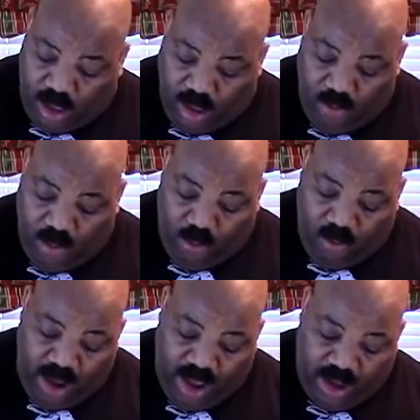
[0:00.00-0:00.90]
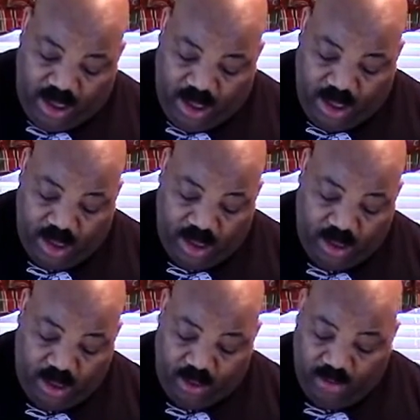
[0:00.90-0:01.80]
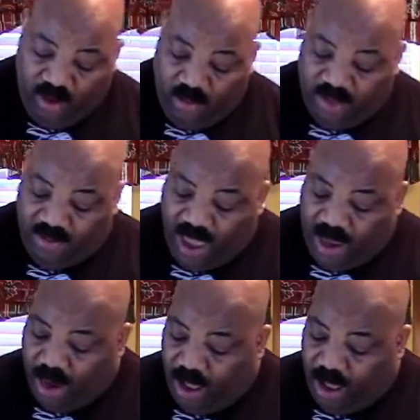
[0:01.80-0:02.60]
the membrane should have been taken